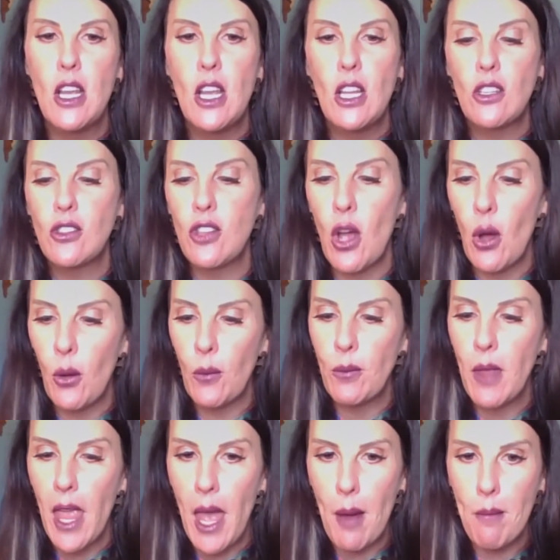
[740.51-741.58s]
So
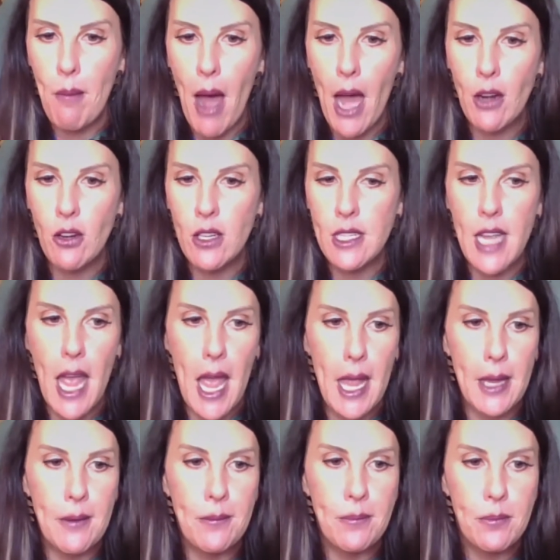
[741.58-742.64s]
at modern day,